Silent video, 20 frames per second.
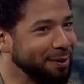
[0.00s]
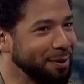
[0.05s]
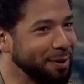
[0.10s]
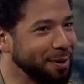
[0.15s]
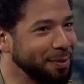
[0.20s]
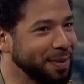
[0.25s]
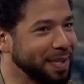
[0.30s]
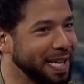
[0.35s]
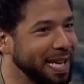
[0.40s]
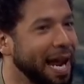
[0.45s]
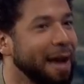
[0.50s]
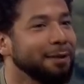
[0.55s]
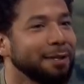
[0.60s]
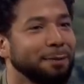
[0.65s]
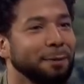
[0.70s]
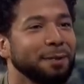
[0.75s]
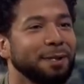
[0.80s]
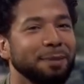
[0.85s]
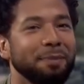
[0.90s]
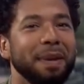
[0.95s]
You know what I'm saying? I
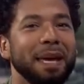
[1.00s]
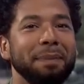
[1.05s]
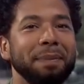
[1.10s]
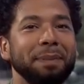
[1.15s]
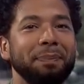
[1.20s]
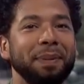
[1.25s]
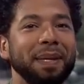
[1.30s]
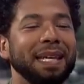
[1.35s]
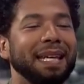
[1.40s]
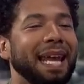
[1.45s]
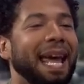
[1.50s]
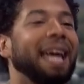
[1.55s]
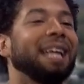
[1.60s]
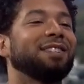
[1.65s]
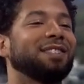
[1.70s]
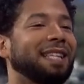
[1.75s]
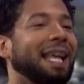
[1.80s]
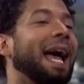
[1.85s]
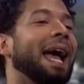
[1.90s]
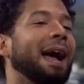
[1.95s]
was supposed to maybe be in
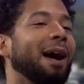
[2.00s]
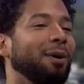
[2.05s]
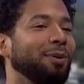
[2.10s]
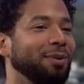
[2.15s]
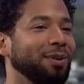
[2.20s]
H-Town.